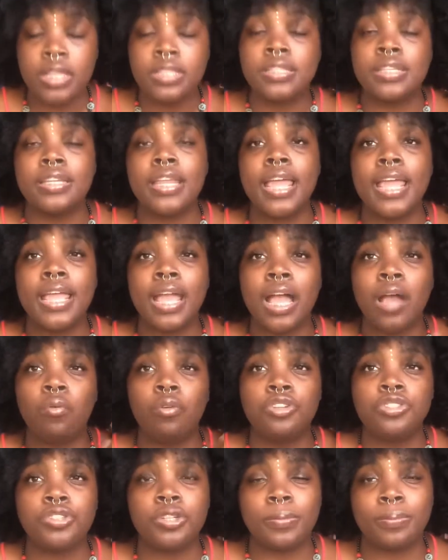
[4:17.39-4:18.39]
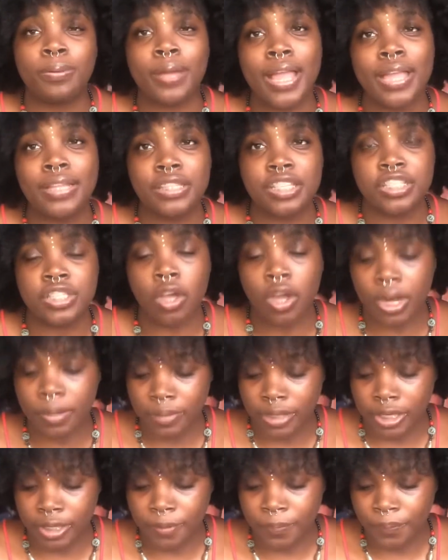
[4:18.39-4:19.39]
Today, I want you to practice
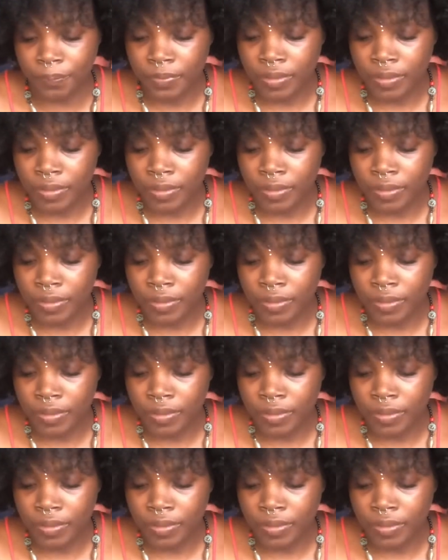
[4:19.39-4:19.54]
harmony.